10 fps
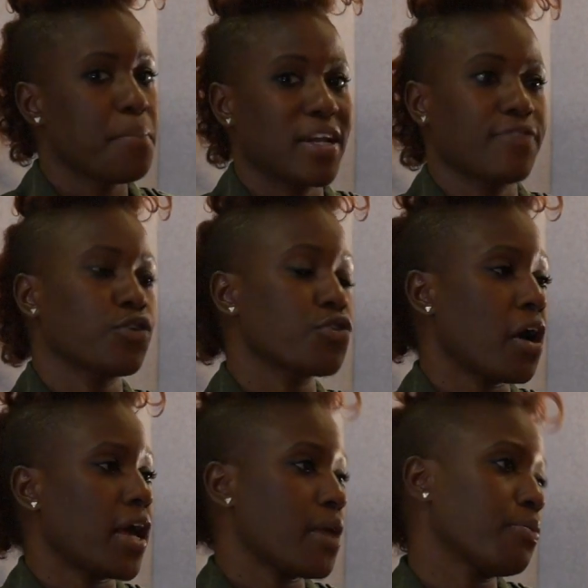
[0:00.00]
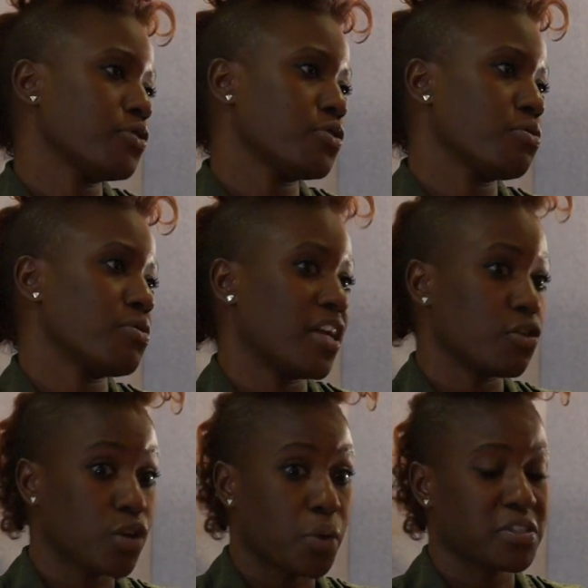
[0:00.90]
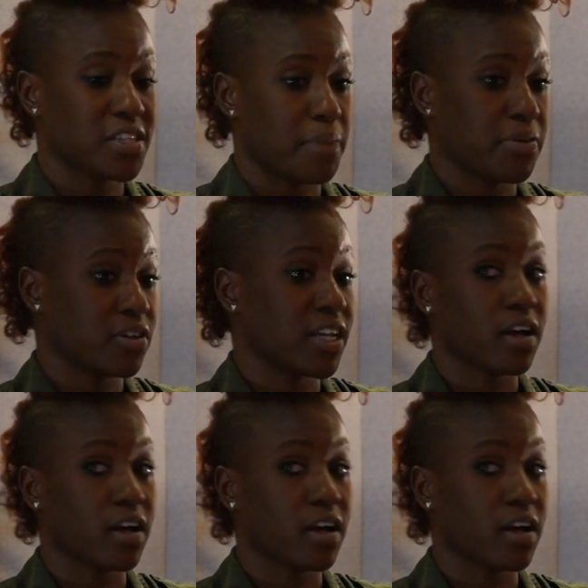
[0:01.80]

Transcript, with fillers: But if you're not able to, then you go into that period.